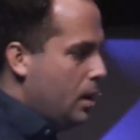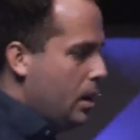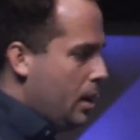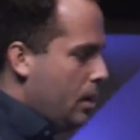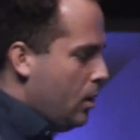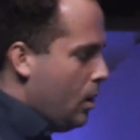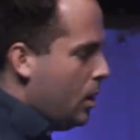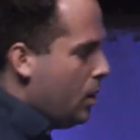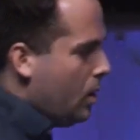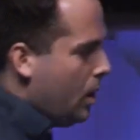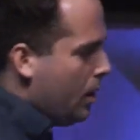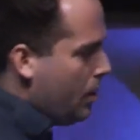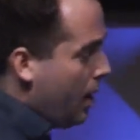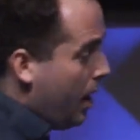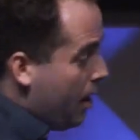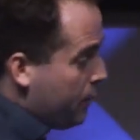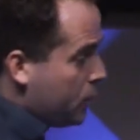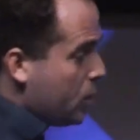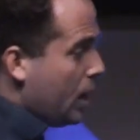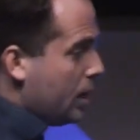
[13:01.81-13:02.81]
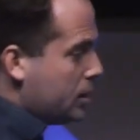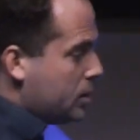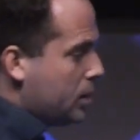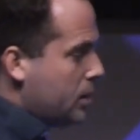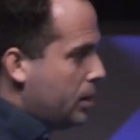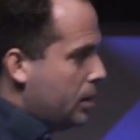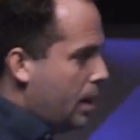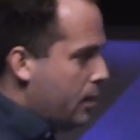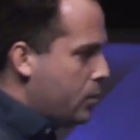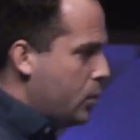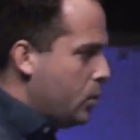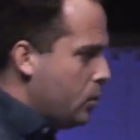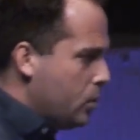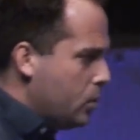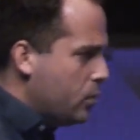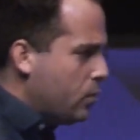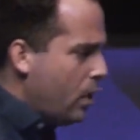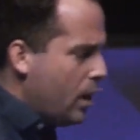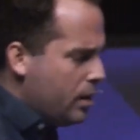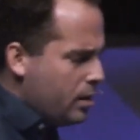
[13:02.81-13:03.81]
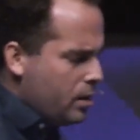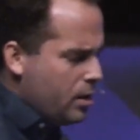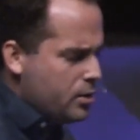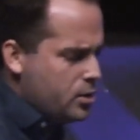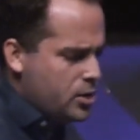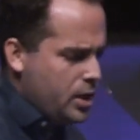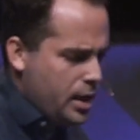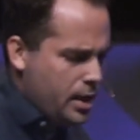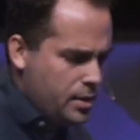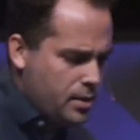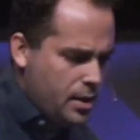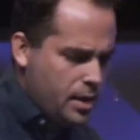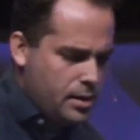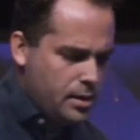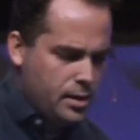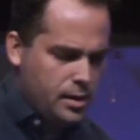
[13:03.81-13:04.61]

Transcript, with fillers: and, and, and after actually, after you file it on chain, then